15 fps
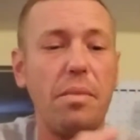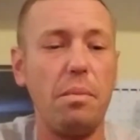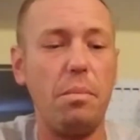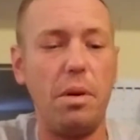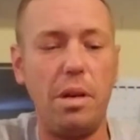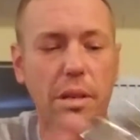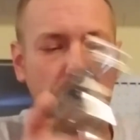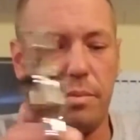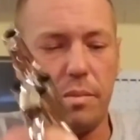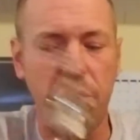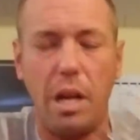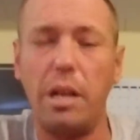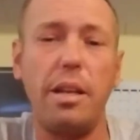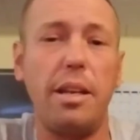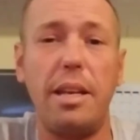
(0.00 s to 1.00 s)
But I
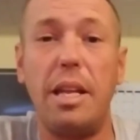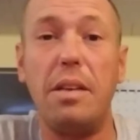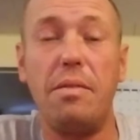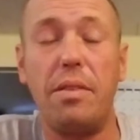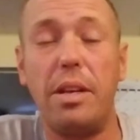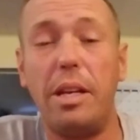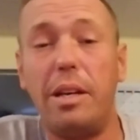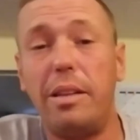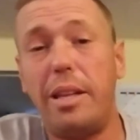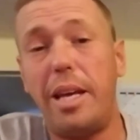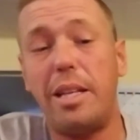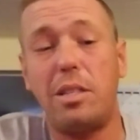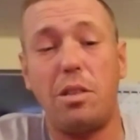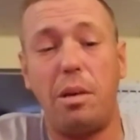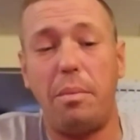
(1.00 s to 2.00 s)
already did a video on
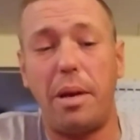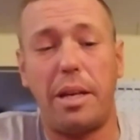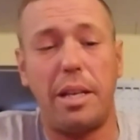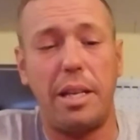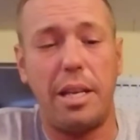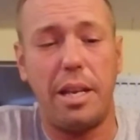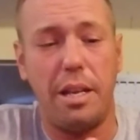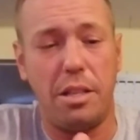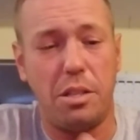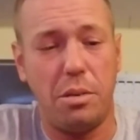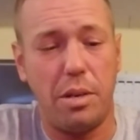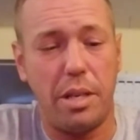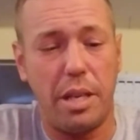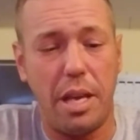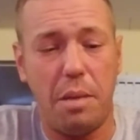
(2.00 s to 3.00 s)
that, so I'm not going to get into
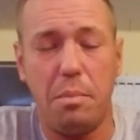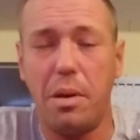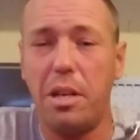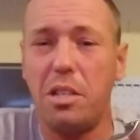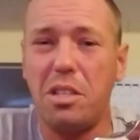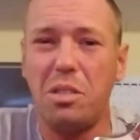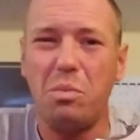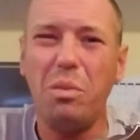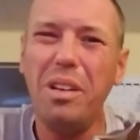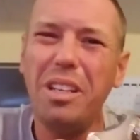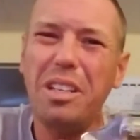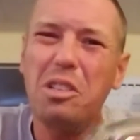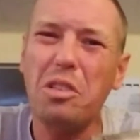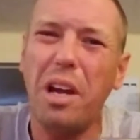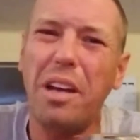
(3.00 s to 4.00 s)
it again. But it just really
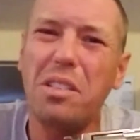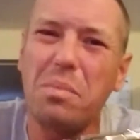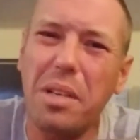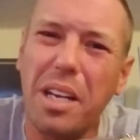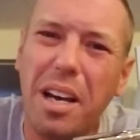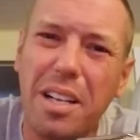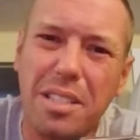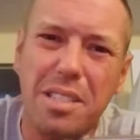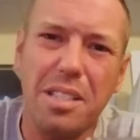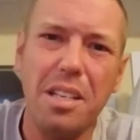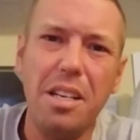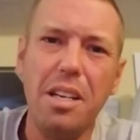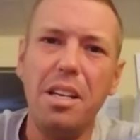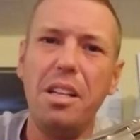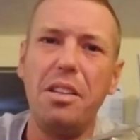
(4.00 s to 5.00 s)
drives me nuts.
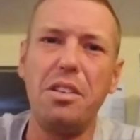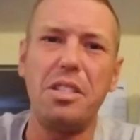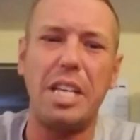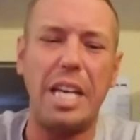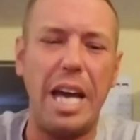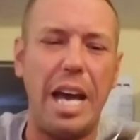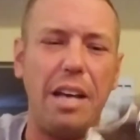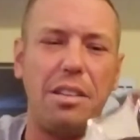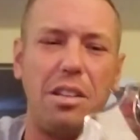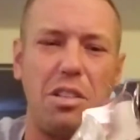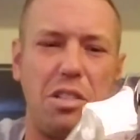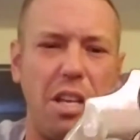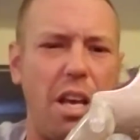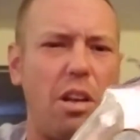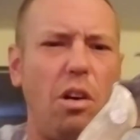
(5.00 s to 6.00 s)
There's a guy out there
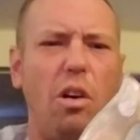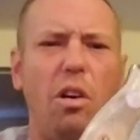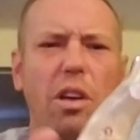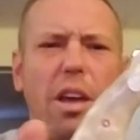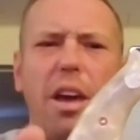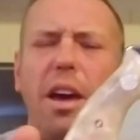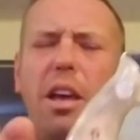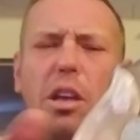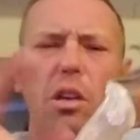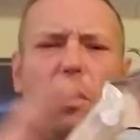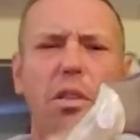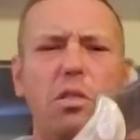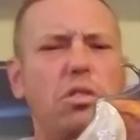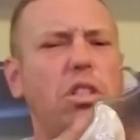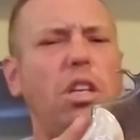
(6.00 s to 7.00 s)
saying, oh yeah, you know,
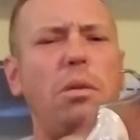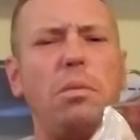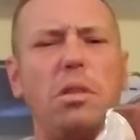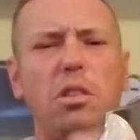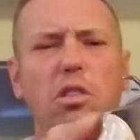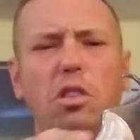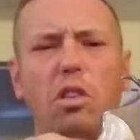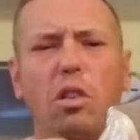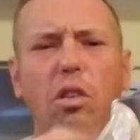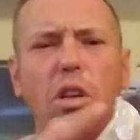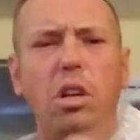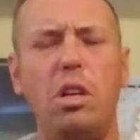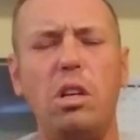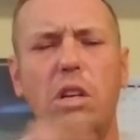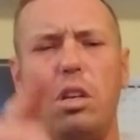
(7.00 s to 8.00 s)
they used to come with these little
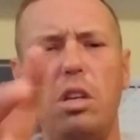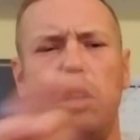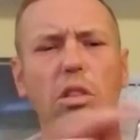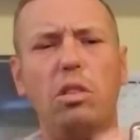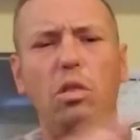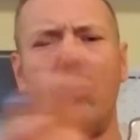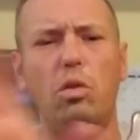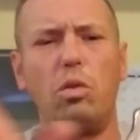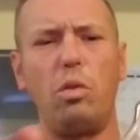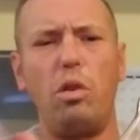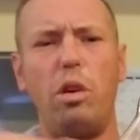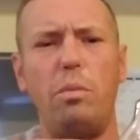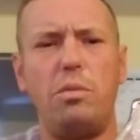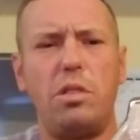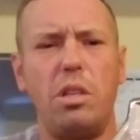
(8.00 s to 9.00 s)

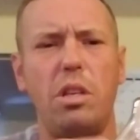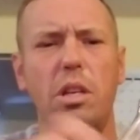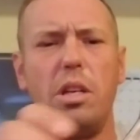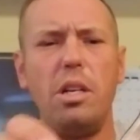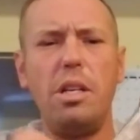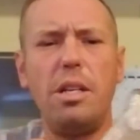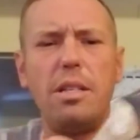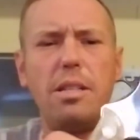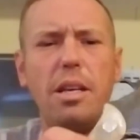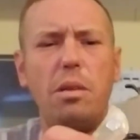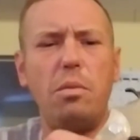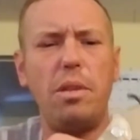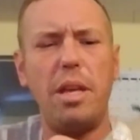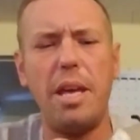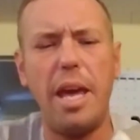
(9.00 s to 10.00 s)
grips. And it's like
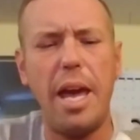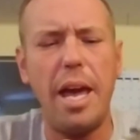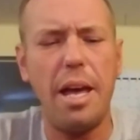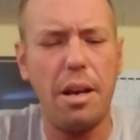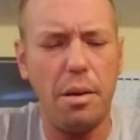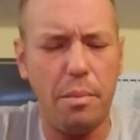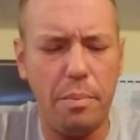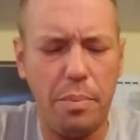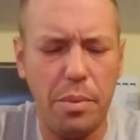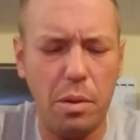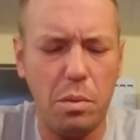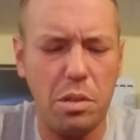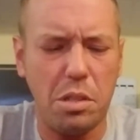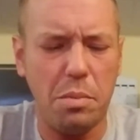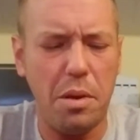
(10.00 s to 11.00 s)
when they had them,
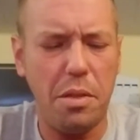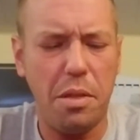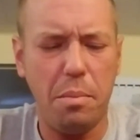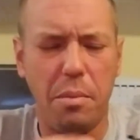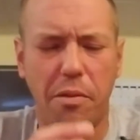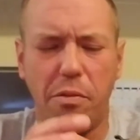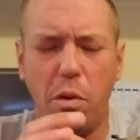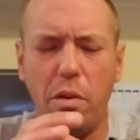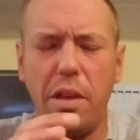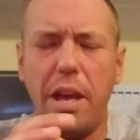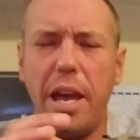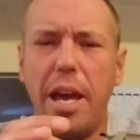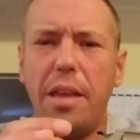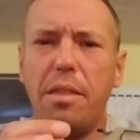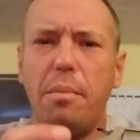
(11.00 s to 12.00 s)
when Smith, before they
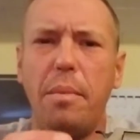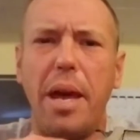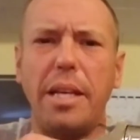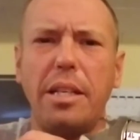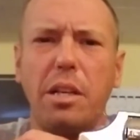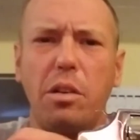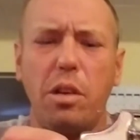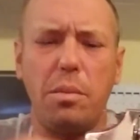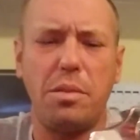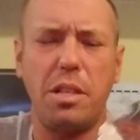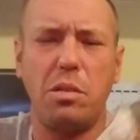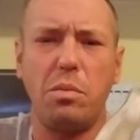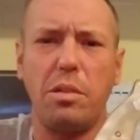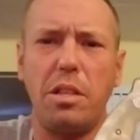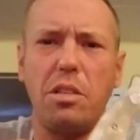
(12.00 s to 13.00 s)
had the magnet grips,
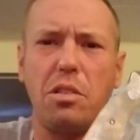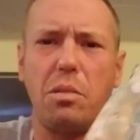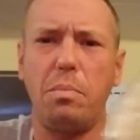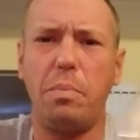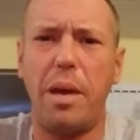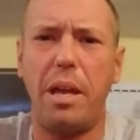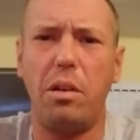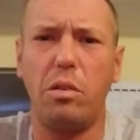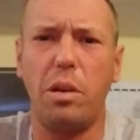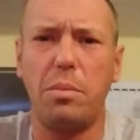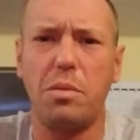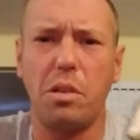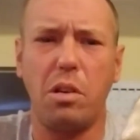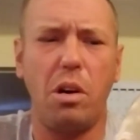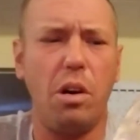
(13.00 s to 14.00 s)
that's what these panel grips
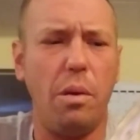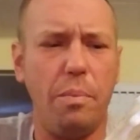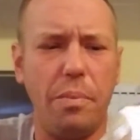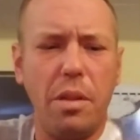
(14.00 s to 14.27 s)
are called.